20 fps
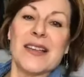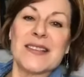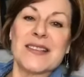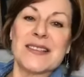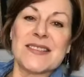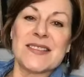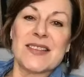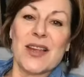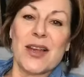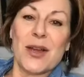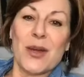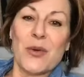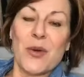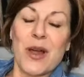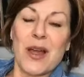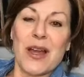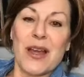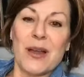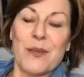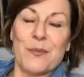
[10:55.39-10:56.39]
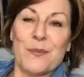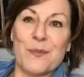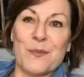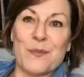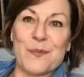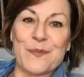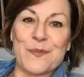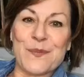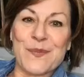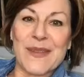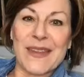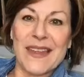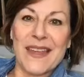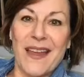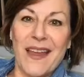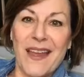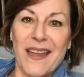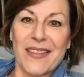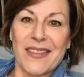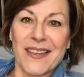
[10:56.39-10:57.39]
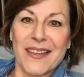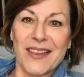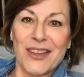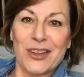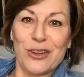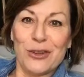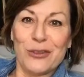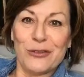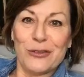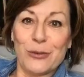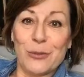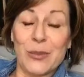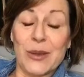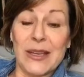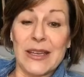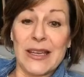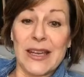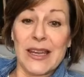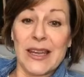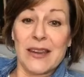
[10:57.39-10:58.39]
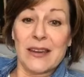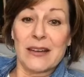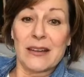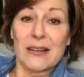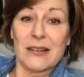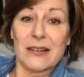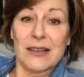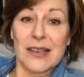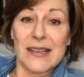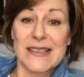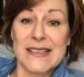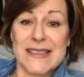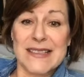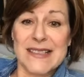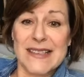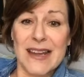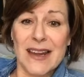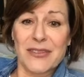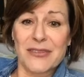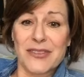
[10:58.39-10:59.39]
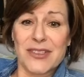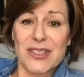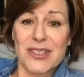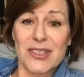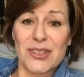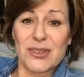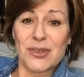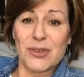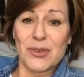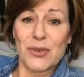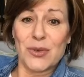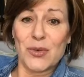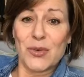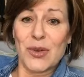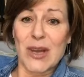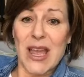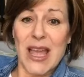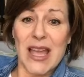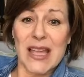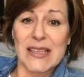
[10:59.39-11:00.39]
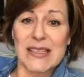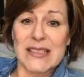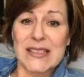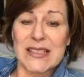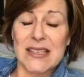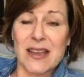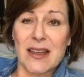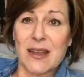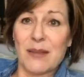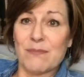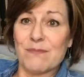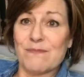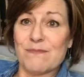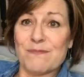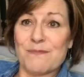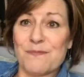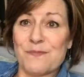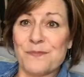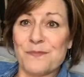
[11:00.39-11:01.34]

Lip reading: So, yeah, thank you for being here. It's an afternoon, and